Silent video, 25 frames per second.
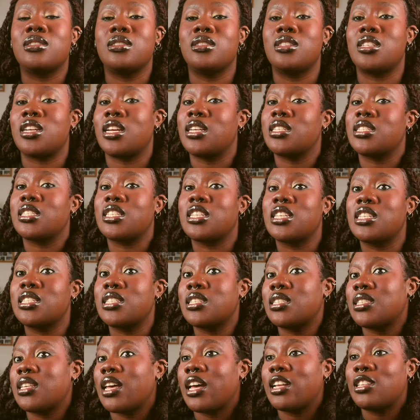Gen Zs
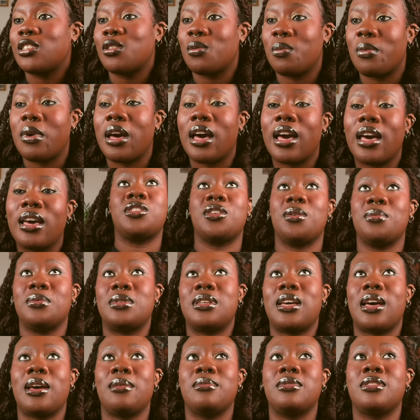decide to buy.
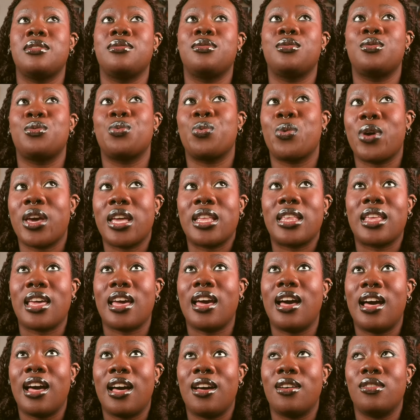Sometimes the sway they
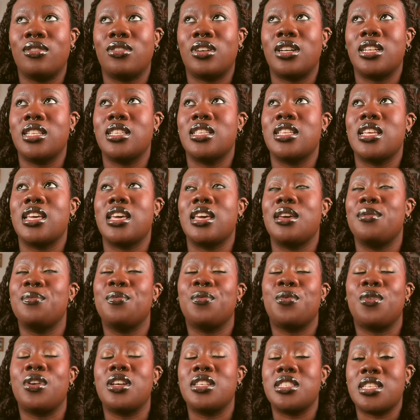have and the
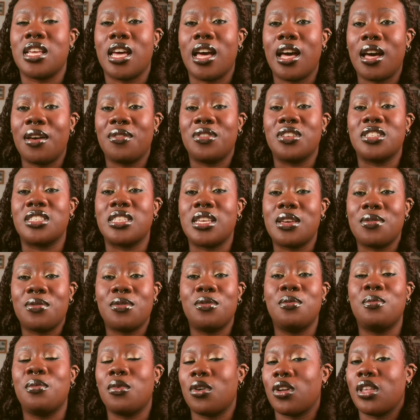influence they have is
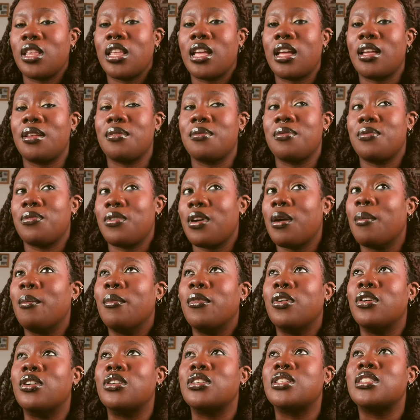even more than
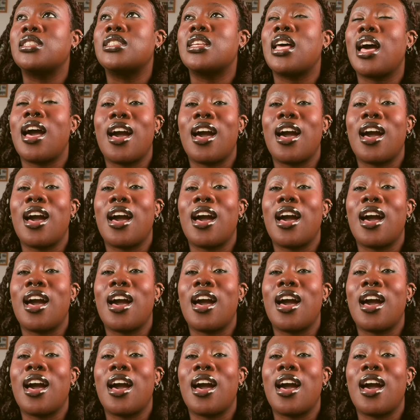famous